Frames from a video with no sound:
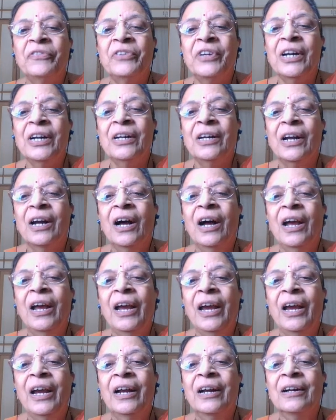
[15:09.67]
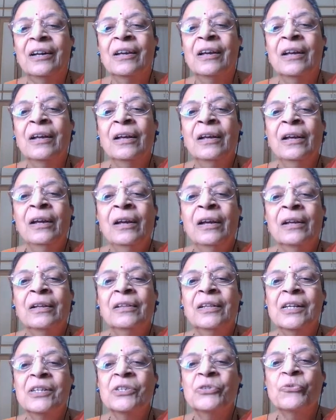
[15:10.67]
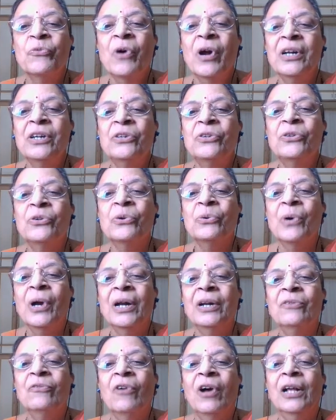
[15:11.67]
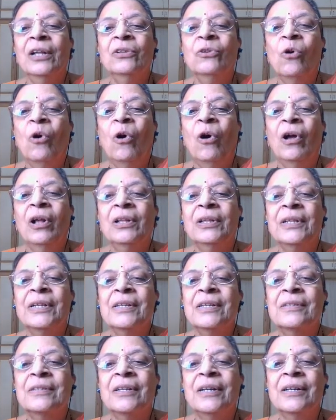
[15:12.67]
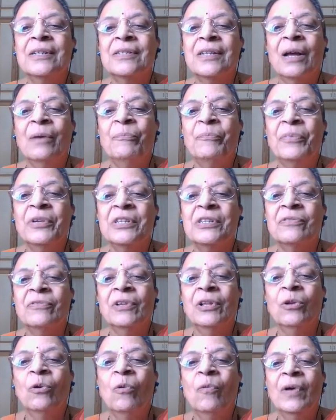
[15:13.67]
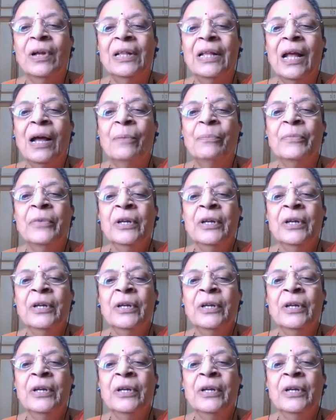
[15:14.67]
it ahead, this 1, 2 and 1, all these three samples will overlap.